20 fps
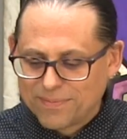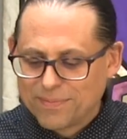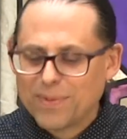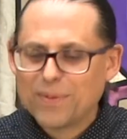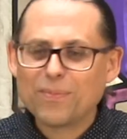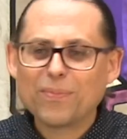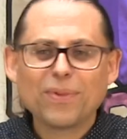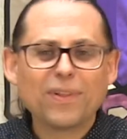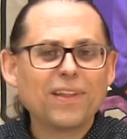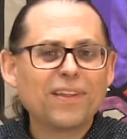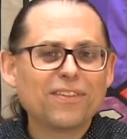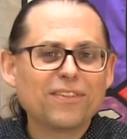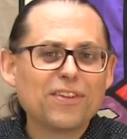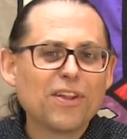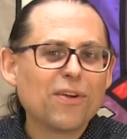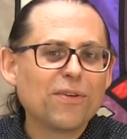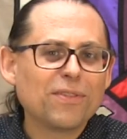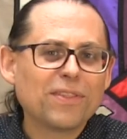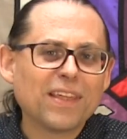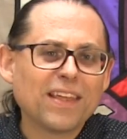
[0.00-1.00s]
But please
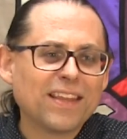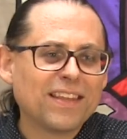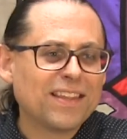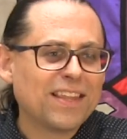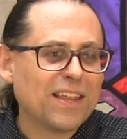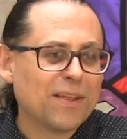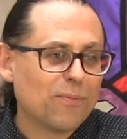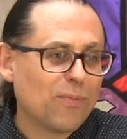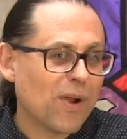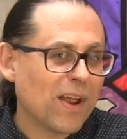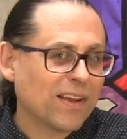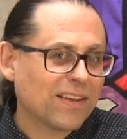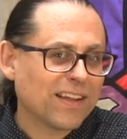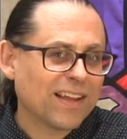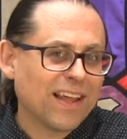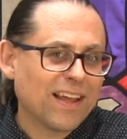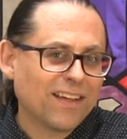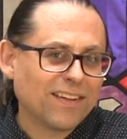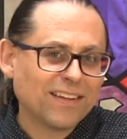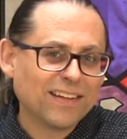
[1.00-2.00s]
note that the
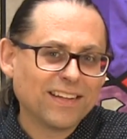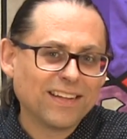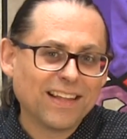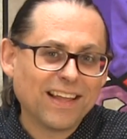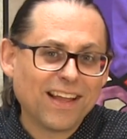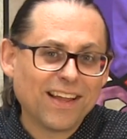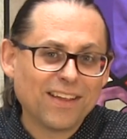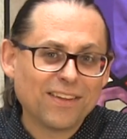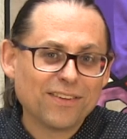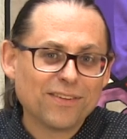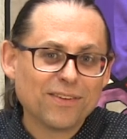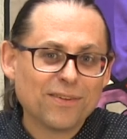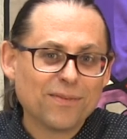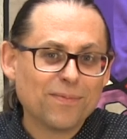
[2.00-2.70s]
impracticality lies